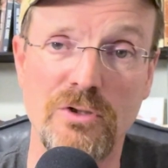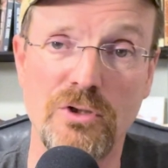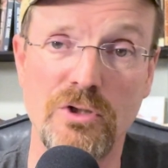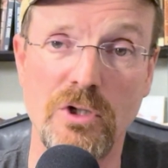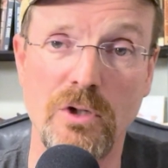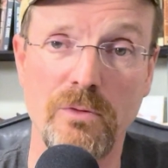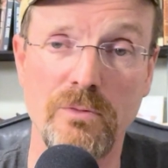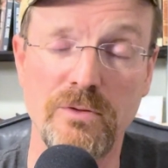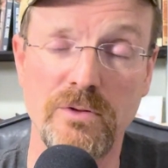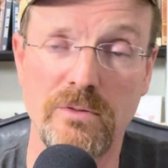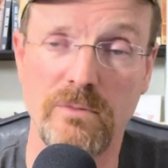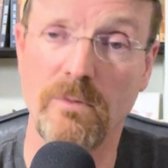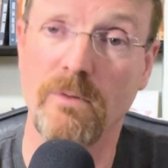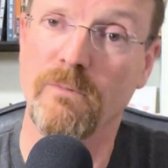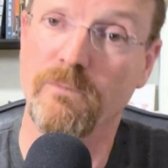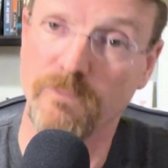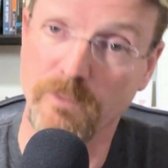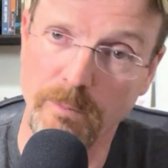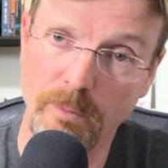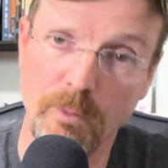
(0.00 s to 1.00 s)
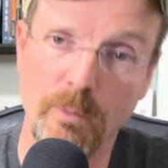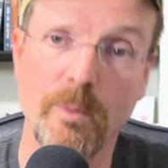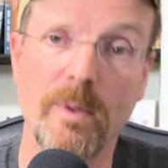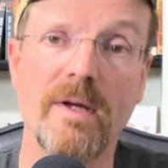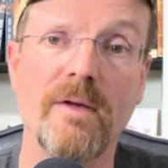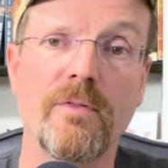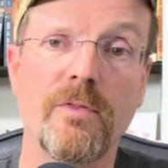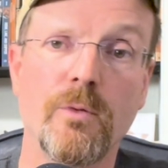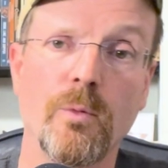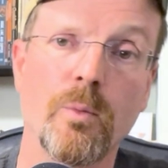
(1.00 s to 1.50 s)
chosen from
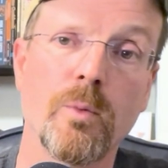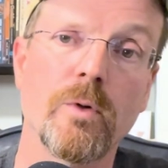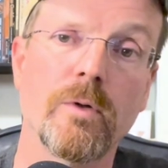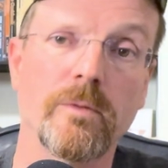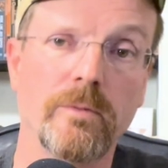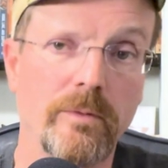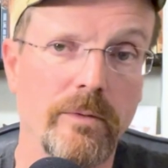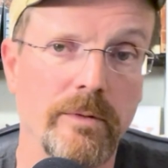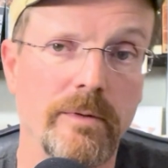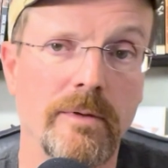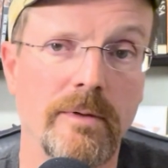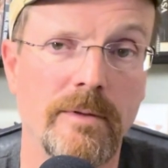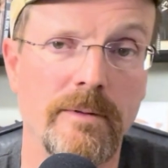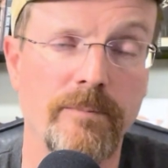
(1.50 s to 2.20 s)
around the world,